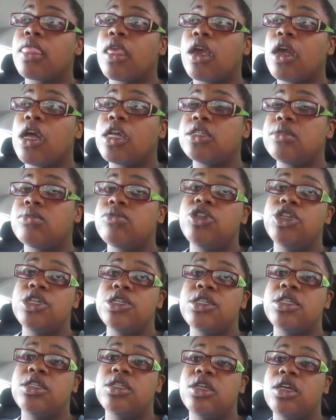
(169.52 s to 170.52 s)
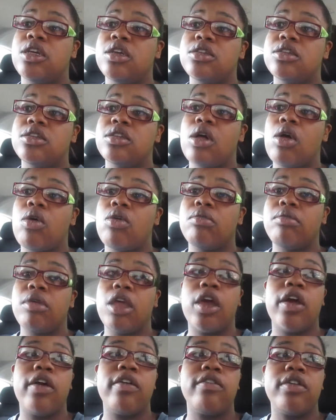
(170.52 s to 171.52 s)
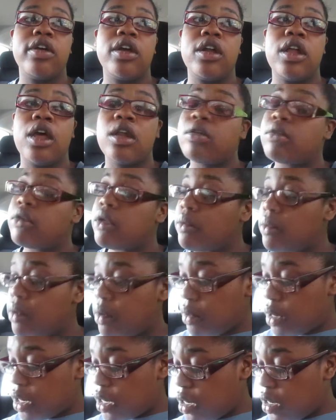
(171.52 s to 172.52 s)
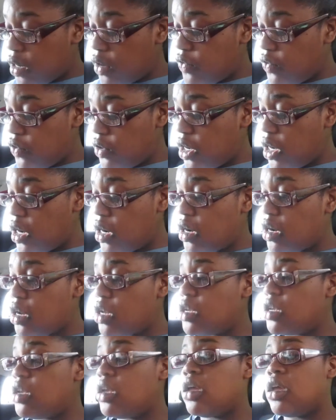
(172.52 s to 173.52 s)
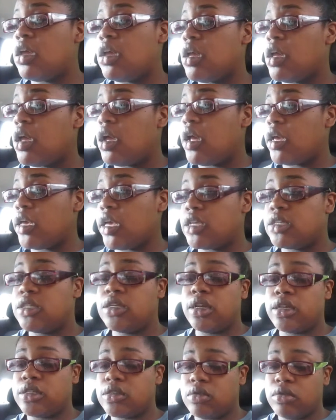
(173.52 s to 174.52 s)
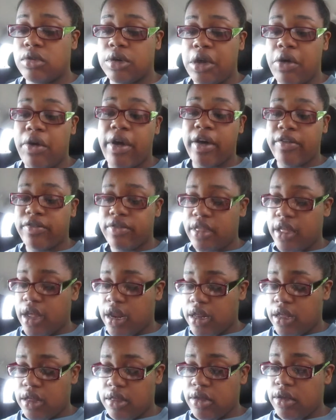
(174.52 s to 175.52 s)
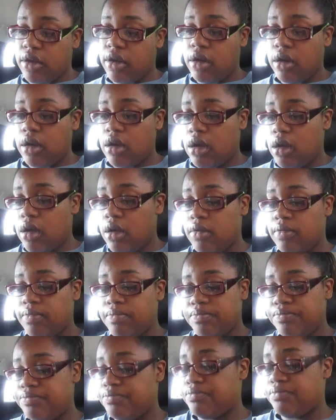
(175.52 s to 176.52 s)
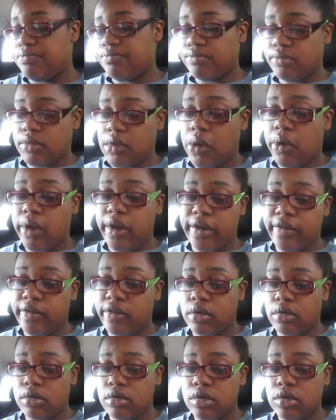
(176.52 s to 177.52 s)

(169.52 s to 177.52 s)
got some cheese sticks, dolled me over, and I don't know what we're gonna do for dinner. I guess he doesn't want to go out for that either. Whatever.